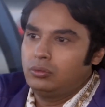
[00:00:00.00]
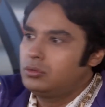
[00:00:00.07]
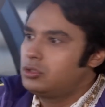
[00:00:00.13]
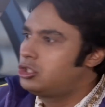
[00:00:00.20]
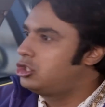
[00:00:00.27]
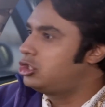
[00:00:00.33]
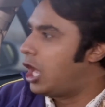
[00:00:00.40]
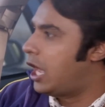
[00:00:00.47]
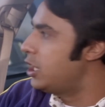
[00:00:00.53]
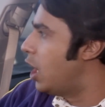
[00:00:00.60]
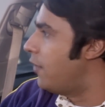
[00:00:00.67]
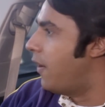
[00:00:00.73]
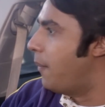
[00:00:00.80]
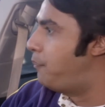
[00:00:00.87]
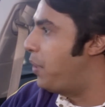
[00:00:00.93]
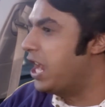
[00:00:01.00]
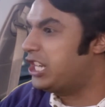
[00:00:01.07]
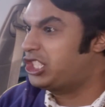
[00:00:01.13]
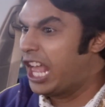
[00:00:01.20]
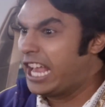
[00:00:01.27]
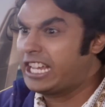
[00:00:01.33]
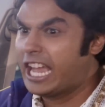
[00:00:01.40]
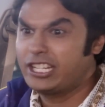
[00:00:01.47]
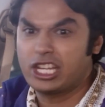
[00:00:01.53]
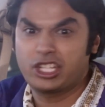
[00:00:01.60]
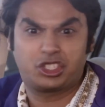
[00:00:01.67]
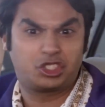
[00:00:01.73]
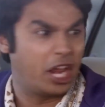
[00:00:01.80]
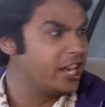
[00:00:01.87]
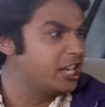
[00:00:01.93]
Son of a bitch! That guy
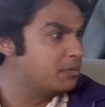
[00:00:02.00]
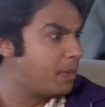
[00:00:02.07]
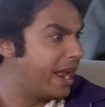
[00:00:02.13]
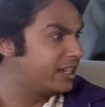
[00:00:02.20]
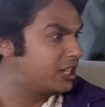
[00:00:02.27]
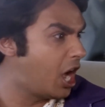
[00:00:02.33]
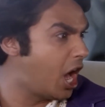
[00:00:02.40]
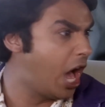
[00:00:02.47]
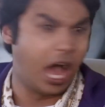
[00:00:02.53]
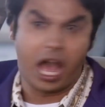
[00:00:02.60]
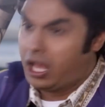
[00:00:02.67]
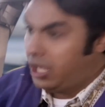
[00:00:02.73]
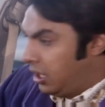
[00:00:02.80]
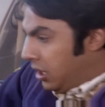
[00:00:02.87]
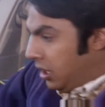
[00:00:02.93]
just dinged my car!